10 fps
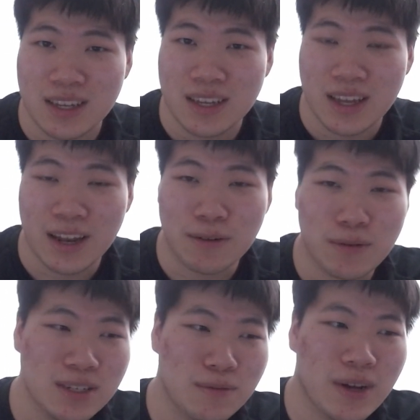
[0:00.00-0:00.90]
And the
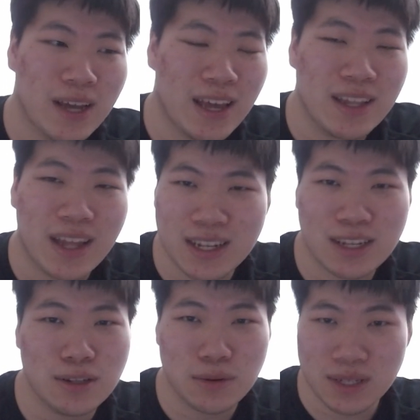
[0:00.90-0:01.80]
reason why I like the
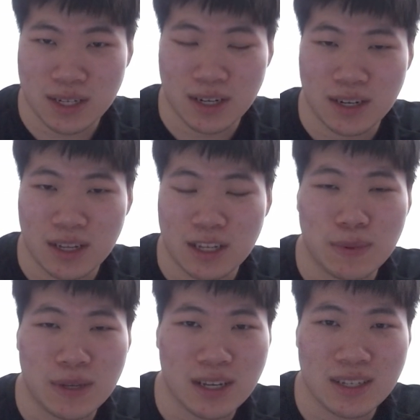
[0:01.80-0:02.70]
Lewis gun is
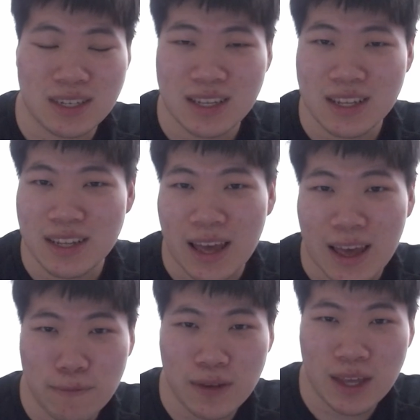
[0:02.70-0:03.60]
because
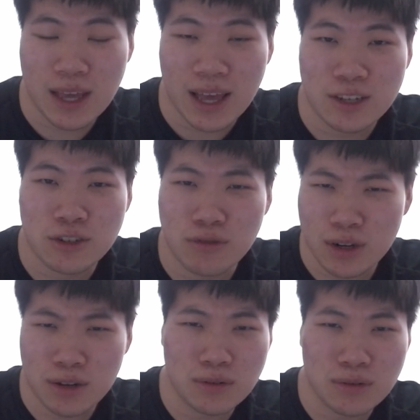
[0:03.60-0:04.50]
heavy
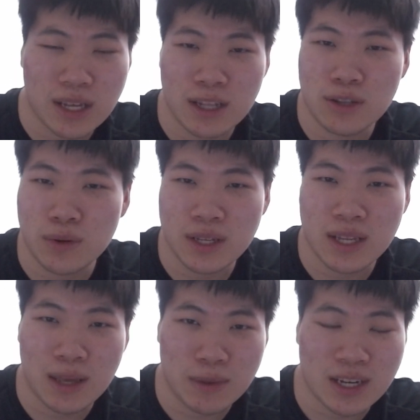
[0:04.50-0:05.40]
struggles in doing
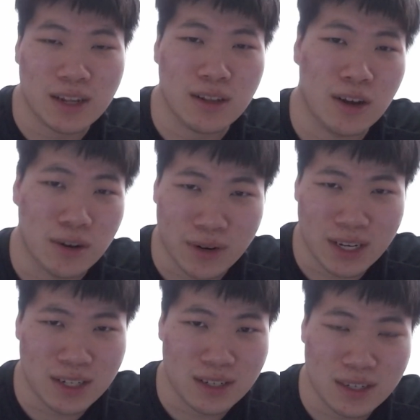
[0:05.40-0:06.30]
damage at long
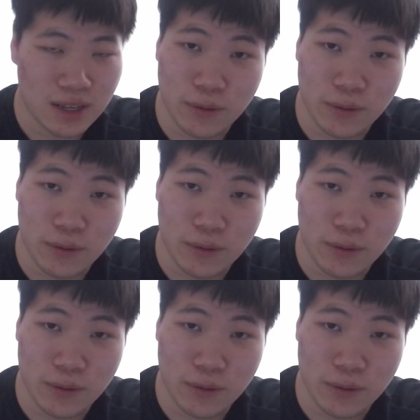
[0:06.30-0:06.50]
ranges.